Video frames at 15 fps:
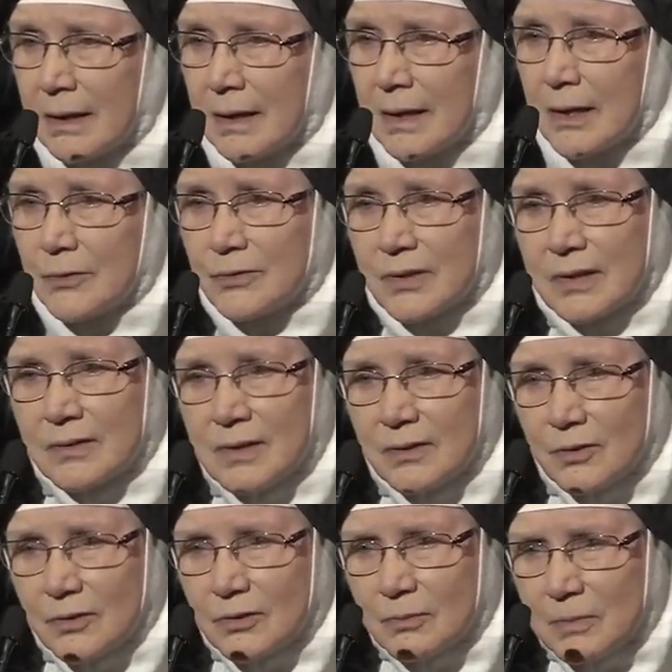he said,
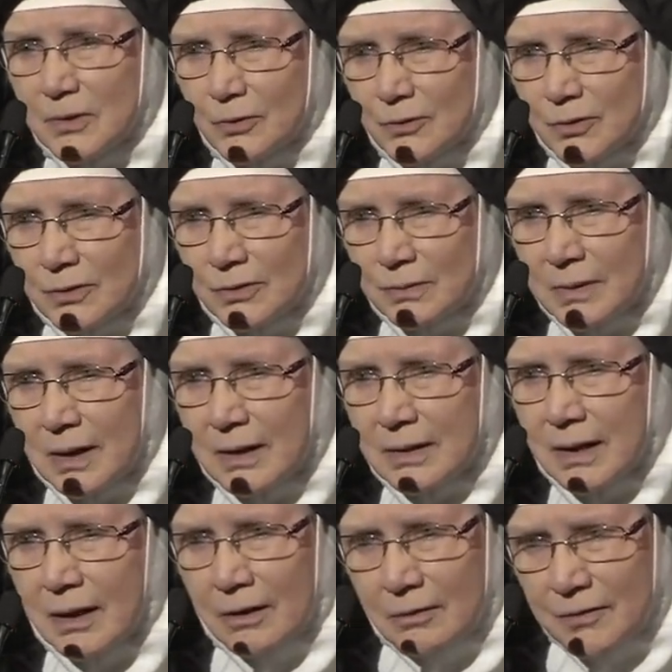this is Mr.
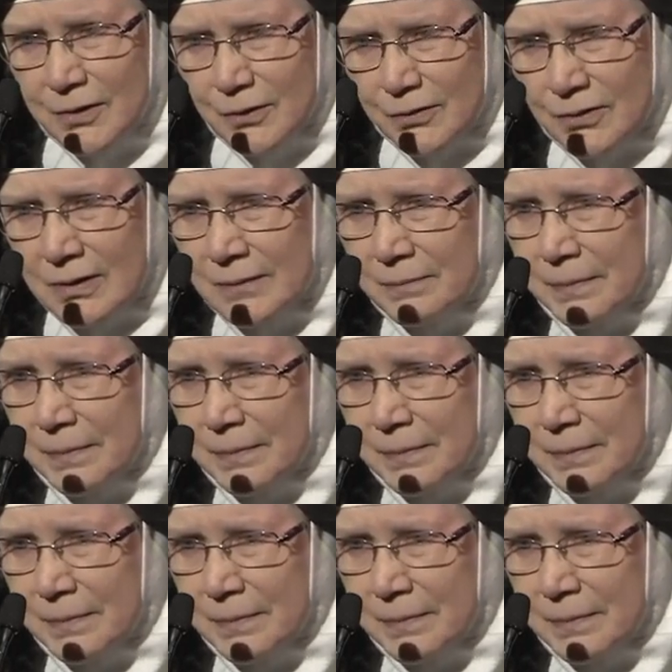Elvis,